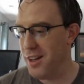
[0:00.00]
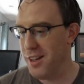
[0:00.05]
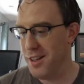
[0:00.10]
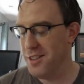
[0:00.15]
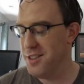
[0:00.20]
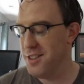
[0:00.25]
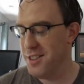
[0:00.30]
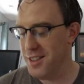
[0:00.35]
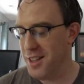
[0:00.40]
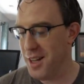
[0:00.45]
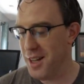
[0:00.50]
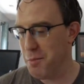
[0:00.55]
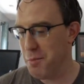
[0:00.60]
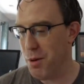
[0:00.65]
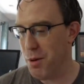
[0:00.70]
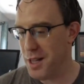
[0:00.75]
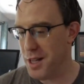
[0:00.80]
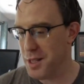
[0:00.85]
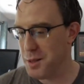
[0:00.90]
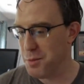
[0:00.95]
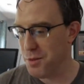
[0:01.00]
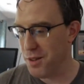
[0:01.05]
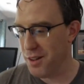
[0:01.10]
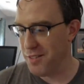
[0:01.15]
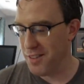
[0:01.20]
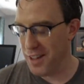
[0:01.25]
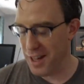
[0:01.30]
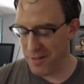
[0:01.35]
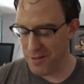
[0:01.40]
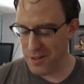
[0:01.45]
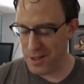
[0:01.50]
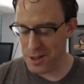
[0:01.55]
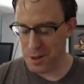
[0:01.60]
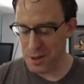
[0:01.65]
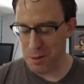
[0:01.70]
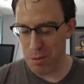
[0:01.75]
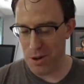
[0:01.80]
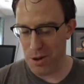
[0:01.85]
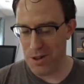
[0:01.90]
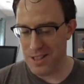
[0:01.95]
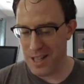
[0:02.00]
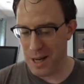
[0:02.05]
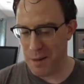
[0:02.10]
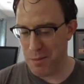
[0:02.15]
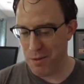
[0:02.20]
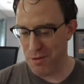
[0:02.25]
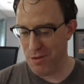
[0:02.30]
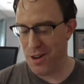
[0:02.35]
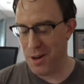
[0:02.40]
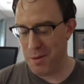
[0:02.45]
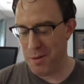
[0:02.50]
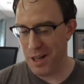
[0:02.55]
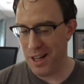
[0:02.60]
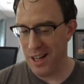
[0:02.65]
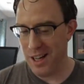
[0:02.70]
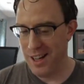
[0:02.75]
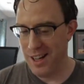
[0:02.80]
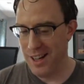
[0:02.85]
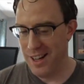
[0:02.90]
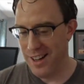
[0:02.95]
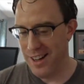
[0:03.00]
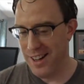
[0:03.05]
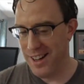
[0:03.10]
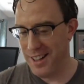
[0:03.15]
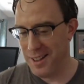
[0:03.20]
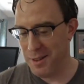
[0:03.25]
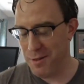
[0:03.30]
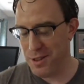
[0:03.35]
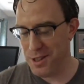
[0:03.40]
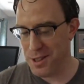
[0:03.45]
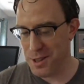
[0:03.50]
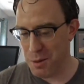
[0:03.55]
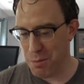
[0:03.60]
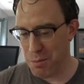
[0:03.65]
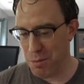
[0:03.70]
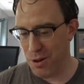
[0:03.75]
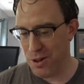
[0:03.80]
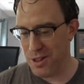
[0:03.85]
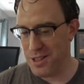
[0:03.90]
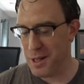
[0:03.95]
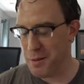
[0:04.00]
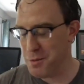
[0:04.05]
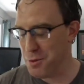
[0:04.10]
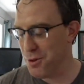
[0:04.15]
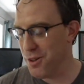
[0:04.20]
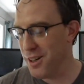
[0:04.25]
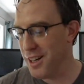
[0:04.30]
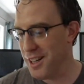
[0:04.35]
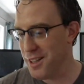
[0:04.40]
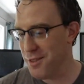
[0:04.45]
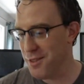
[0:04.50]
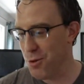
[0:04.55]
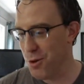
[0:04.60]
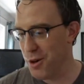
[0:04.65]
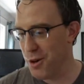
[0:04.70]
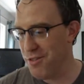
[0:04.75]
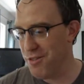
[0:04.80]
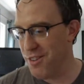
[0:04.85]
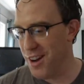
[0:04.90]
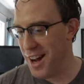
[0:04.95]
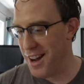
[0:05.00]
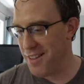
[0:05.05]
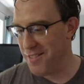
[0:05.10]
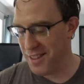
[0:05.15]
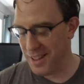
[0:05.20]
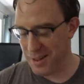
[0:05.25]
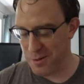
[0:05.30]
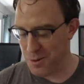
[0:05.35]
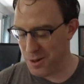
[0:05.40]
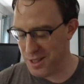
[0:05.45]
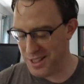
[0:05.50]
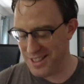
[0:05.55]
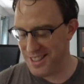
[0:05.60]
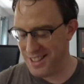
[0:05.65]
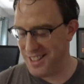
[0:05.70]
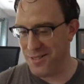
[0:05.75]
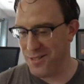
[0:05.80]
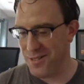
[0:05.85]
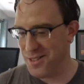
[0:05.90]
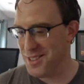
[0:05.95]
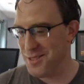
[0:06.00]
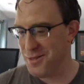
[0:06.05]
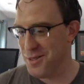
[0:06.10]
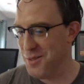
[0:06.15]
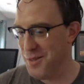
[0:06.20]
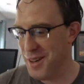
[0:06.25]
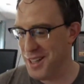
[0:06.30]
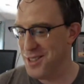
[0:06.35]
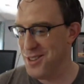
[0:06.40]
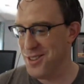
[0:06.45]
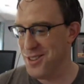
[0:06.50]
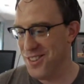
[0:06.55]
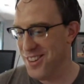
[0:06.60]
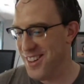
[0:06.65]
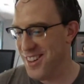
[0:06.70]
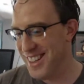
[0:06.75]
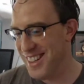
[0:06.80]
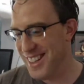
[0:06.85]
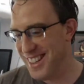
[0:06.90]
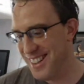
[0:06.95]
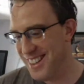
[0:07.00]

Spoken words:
It's not impossible. I've got a physical prototype in front of me, and the physical prototype's running at 45. Like, what is the difference? What am I doing wrong here?